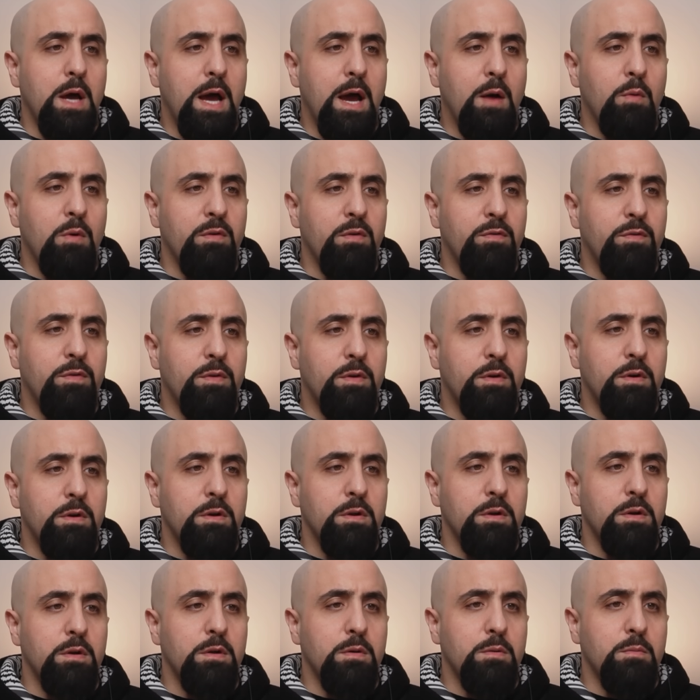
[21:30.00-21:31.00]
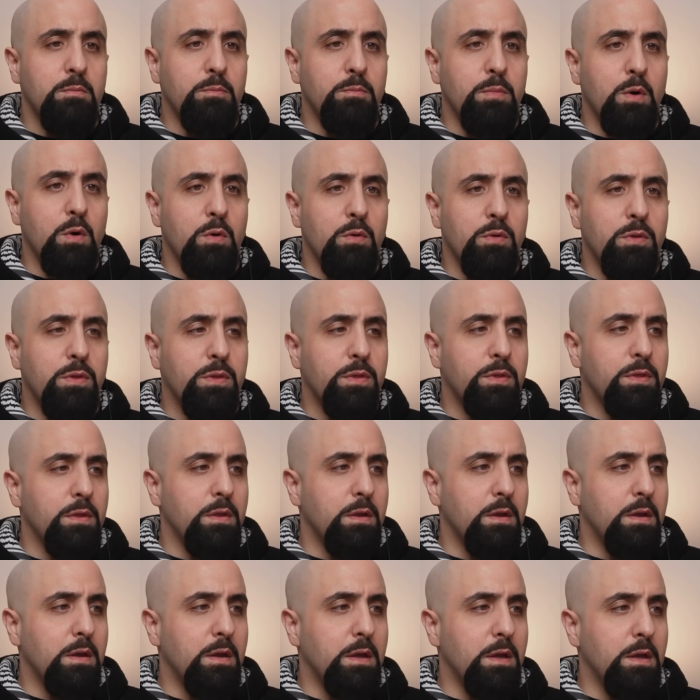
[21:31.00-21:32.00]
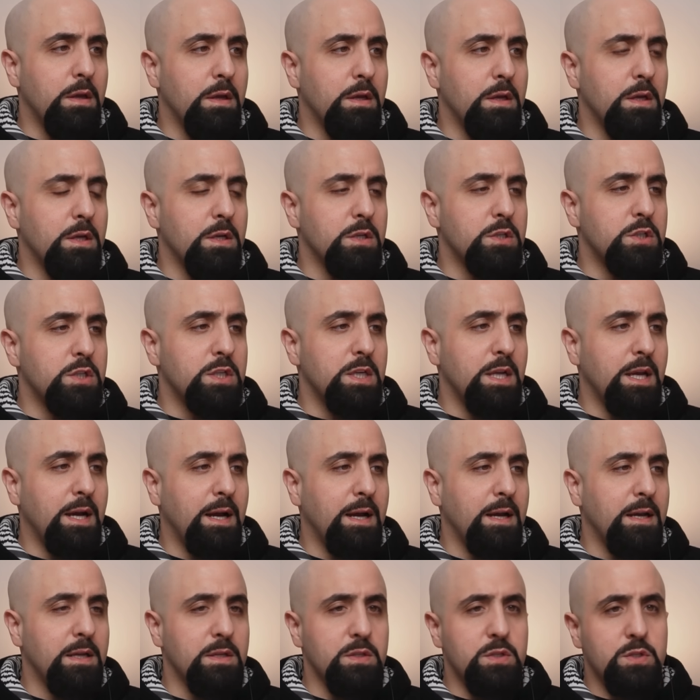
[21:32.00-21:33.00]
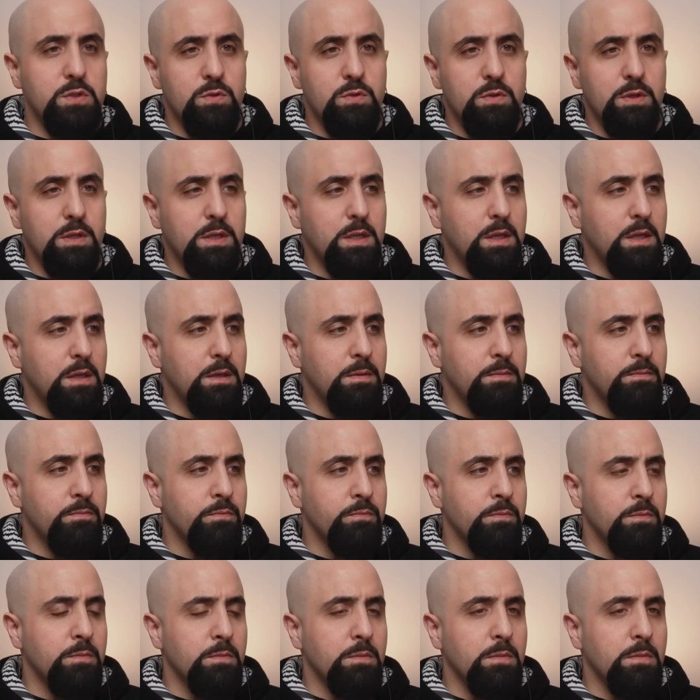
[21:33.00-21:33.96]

However, both Shia and Sunni